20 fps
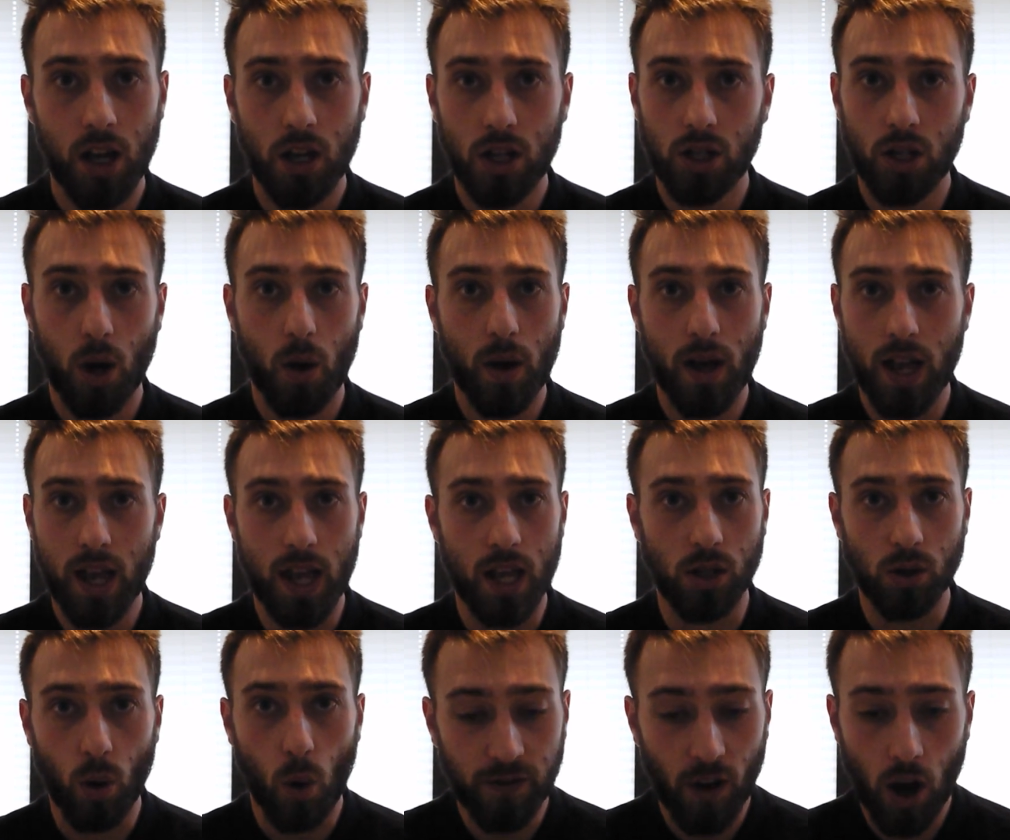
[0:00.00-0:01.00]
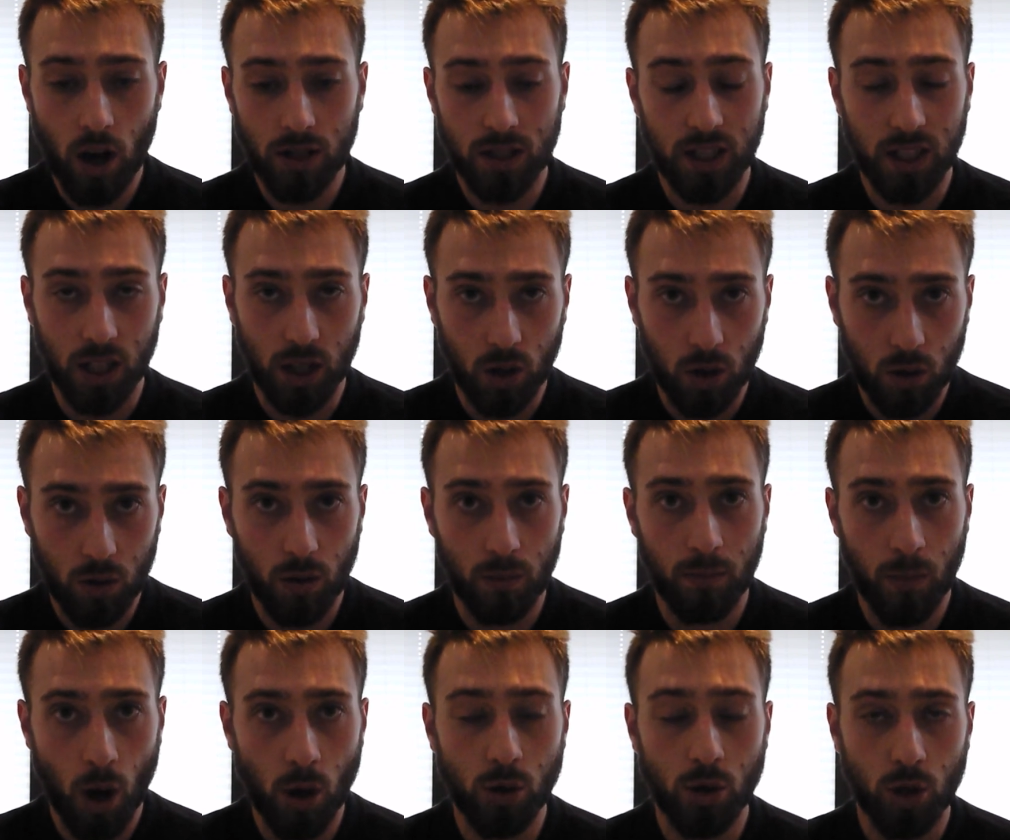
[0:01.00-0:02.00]
So it is faster than
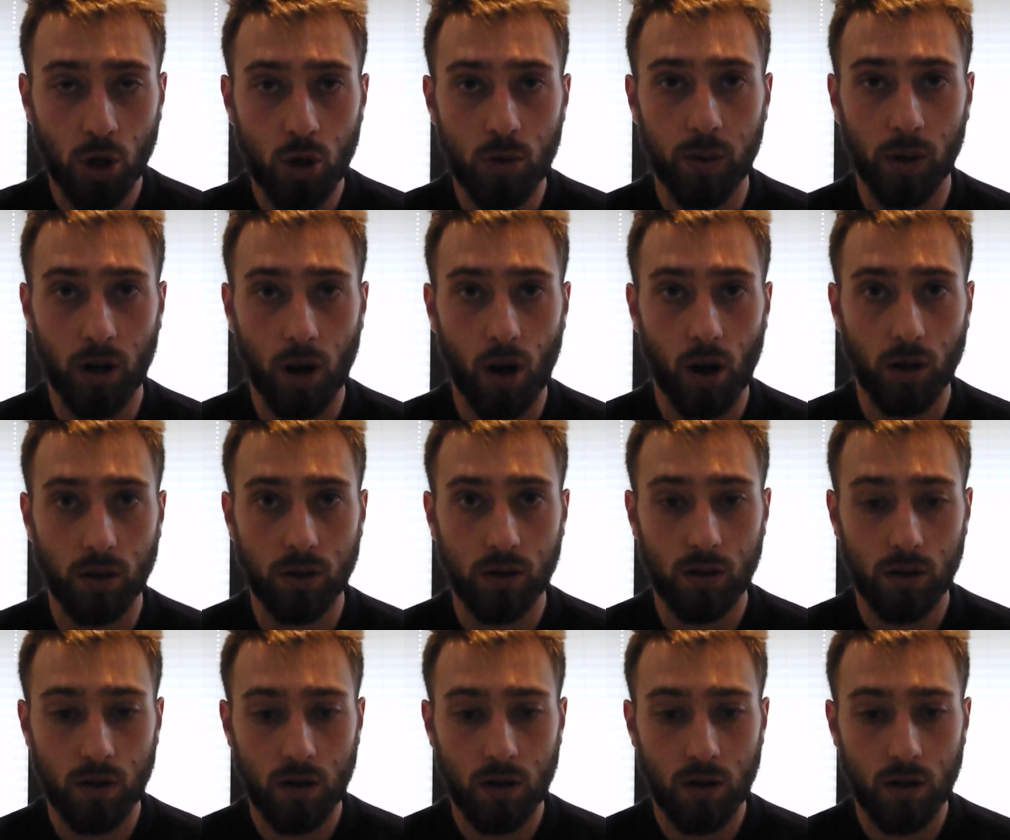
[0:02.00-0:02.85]
most supercars.